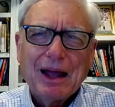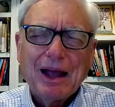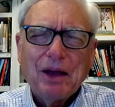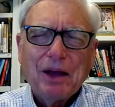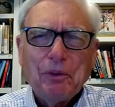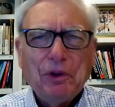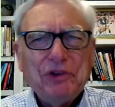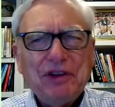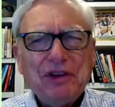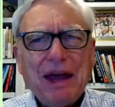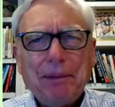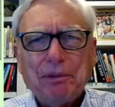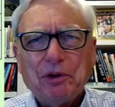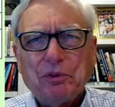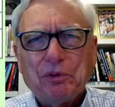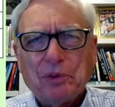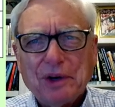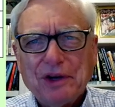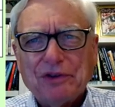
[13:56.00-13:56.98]
What's
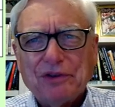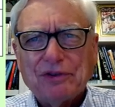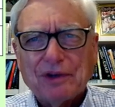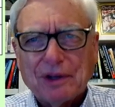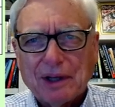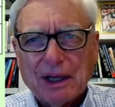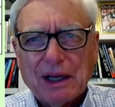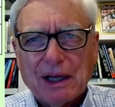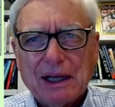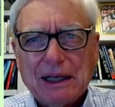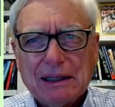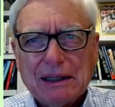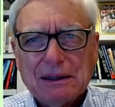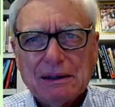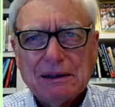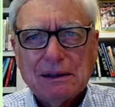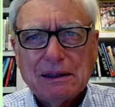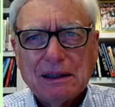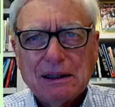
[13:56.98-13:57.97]
happened recently
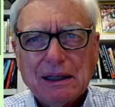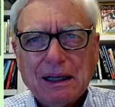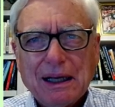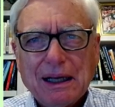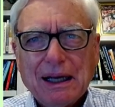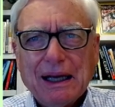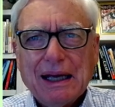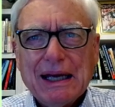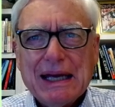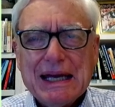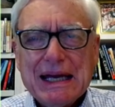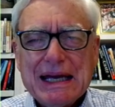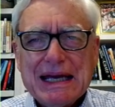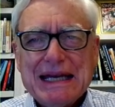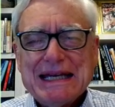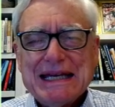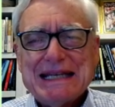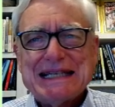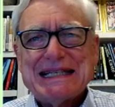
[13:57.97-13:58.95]

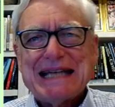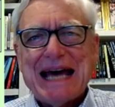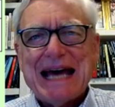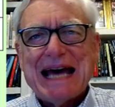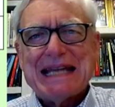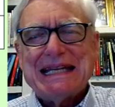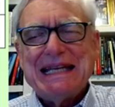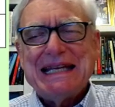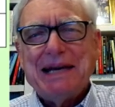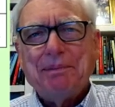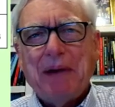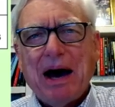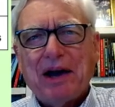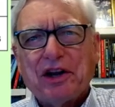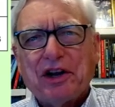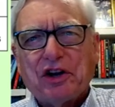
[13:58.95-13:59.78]
is that the amount of